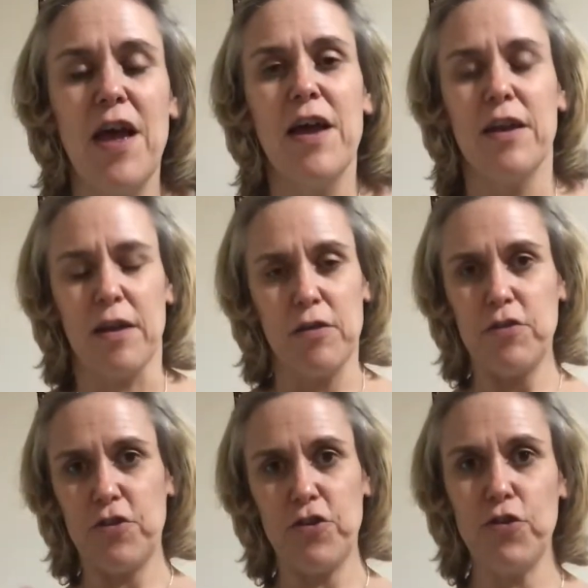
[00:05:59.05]
Now, to
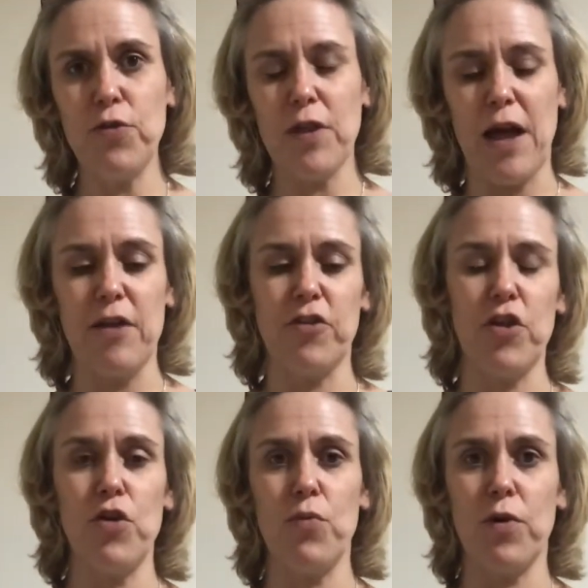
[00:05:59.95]
do that,
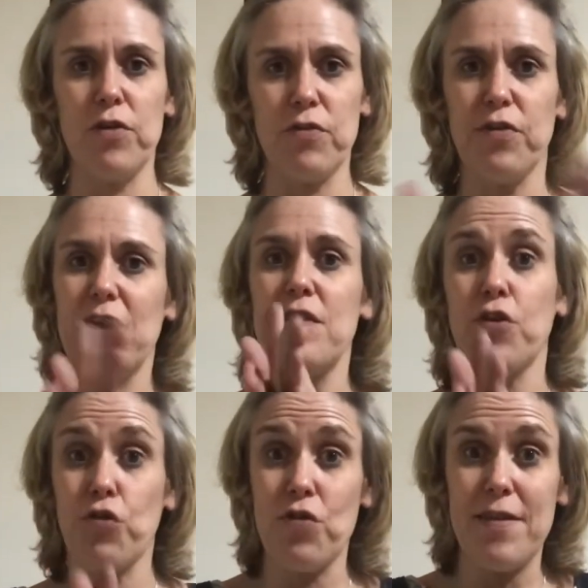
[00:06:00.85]
you want to find the
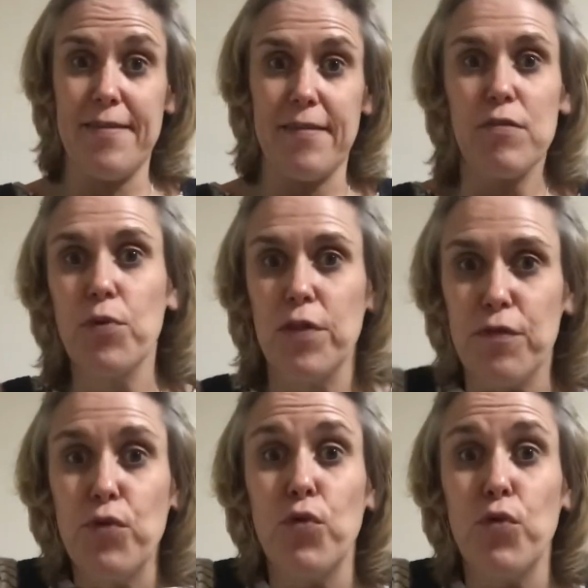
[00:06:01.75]
creases where the folds